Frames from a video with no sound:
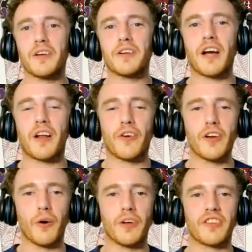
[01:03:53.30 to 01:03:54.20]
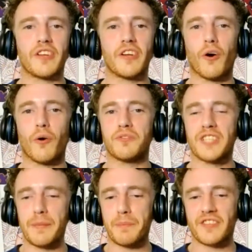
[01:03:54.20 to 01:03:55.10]
God only know. Listen,
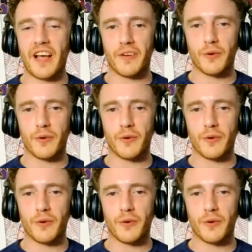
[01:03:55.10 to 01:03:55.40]
Deep has